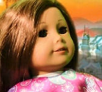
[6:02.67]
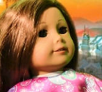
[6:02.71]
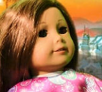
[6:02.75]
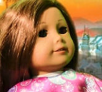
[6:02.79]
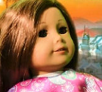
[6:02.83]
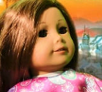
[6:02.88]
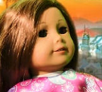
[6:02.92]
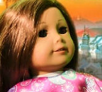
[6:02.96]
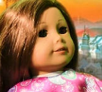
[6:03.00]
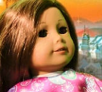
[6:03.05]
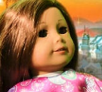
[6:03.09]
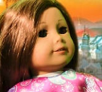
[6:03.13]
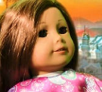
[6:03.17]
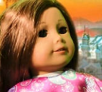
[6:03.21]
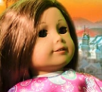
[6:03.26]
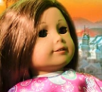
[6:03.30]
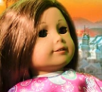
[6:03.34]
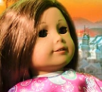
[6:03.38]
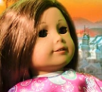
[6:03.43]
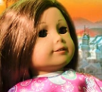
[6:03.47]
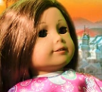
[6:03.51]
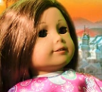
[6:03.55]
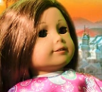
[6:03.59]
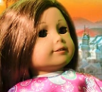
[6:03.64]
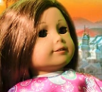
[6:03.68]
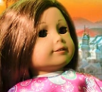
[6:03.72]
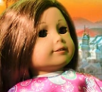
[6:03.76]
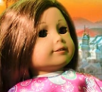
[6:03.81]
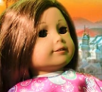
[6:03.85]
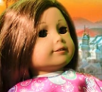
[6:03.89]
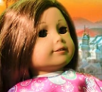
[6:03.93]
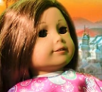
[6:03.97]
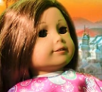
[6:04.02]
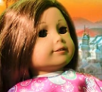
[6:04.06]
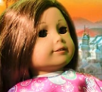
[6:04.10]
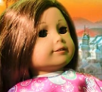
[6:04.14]

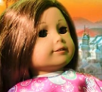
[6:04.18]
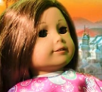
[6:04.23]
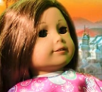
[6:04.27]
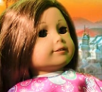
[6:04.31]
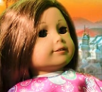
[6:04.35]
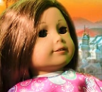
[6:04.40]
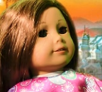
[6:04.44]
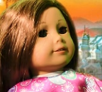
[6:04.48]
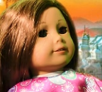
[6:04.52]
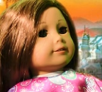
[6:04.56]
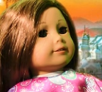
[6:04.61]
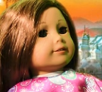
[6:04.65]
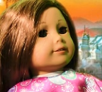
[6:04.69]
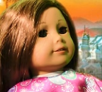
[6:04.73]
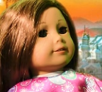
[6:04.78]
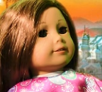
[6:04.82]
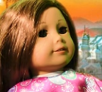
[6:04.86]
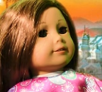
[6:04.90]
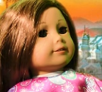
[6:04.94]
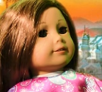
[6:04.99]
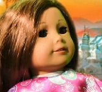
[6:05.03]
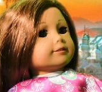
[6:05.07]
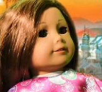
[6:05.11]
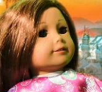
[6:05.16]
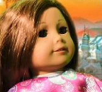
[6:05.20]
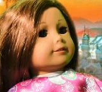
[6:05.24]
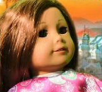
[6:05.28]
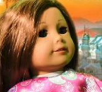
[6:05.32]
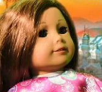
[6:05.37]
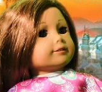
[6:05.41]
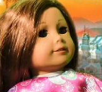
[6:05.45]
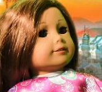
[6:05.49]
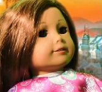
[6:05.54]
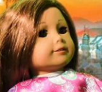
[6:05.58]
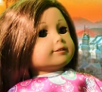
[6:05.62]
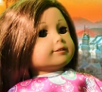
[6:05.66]

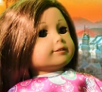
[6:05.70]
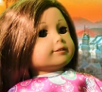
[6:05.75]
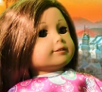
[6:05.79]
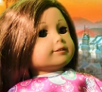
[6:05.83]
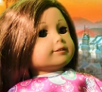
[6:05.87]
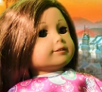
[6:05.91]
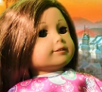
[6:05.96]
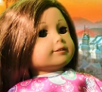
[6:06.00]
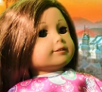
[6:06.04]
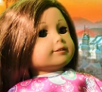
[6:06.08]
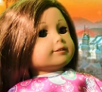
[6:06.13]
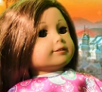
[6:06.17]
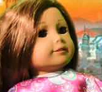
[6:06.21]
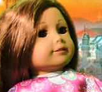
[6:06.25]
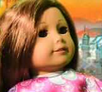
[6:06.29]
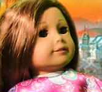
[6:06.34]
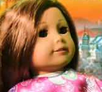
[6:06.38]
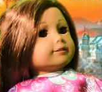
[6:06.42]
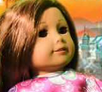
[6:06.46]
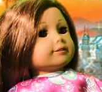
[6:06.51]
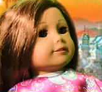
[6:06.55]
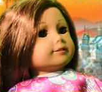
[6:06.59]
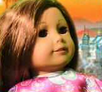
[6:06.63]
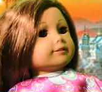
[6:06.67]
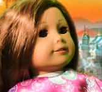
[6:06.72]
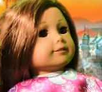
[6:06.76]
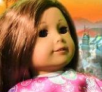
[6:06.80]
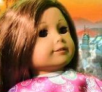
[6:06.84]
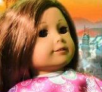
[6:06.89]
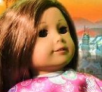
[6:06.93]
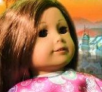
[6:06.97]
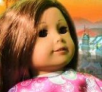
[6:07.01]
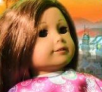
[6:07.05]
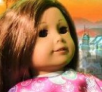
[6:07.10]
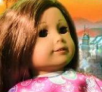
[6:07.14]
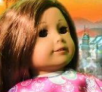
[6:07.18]

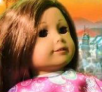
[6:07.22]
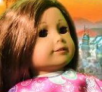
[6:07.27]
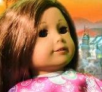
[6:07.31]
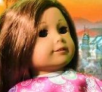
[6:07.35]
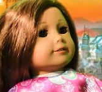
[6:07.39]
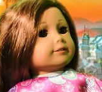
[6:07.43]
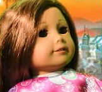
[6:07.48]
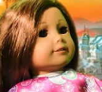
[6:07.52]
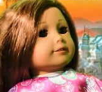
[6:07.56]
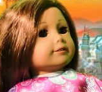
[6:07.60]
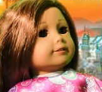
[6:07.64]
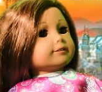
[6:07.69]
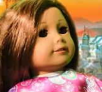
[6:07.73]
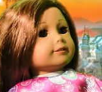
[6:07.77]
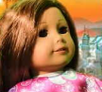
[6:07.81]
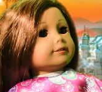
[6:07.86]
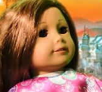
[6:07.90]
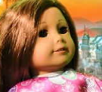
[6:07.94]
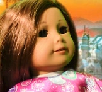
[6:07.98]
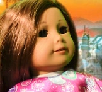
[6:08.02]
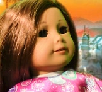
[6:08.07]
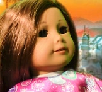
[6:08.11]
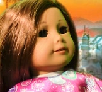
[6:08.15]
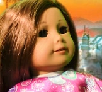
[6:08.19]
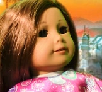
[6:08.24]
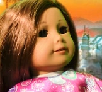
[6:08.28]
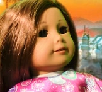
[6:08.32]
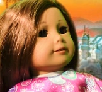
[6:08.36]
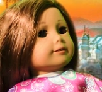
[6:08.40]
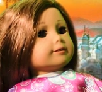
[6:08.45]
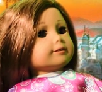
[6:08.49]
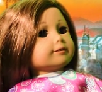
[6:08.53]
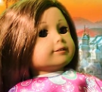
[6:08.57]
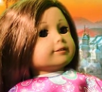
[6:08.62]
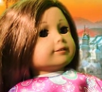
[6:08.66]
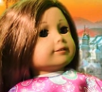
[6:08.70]

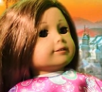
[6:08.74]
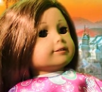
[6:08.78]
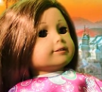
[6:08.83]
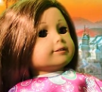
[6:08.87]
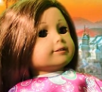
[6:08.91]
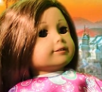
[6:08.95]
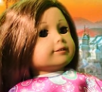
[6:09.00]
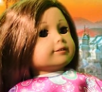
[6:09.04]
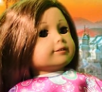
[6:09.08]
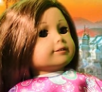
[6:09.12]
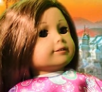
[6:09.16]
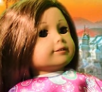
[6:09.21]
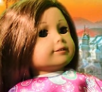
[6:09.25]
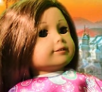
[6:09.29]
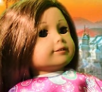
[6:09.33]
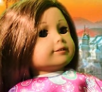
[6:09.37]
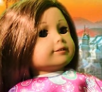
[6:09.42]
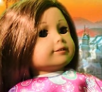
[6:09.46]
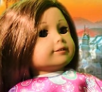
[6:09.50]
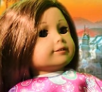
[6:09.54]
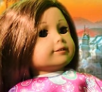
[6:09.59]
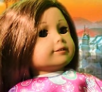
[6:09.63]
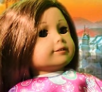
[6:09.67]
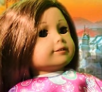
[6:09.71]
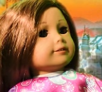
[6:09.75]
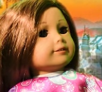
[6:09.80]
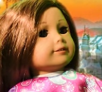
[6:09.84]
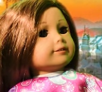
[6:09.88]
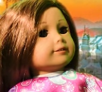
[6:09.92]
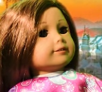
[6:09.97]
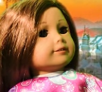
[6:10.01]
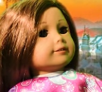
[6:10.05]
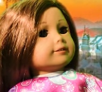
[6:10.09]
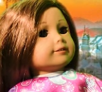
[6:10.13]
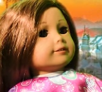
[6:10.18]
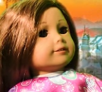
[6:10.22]

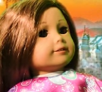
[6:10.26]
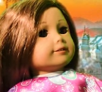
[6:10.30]
[no speech]